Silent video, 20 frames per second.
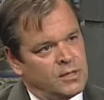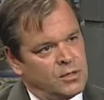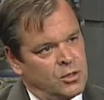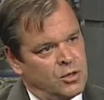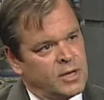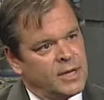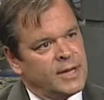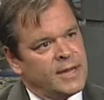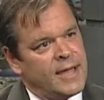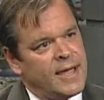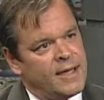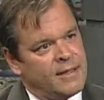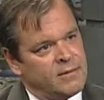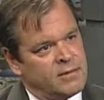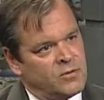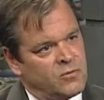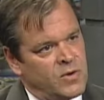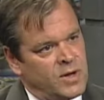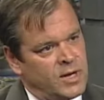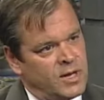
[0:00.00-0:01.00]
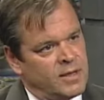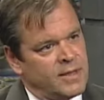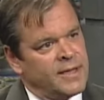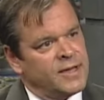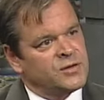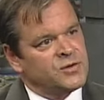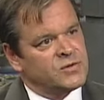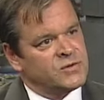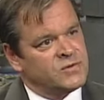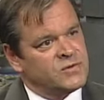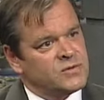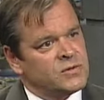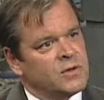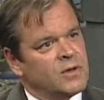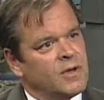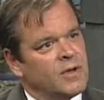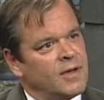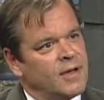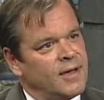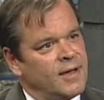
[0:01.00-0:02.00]
looking at the regulations
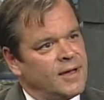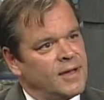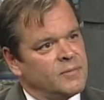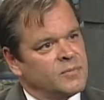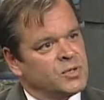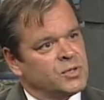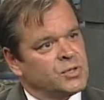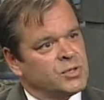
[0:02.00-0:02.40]
um,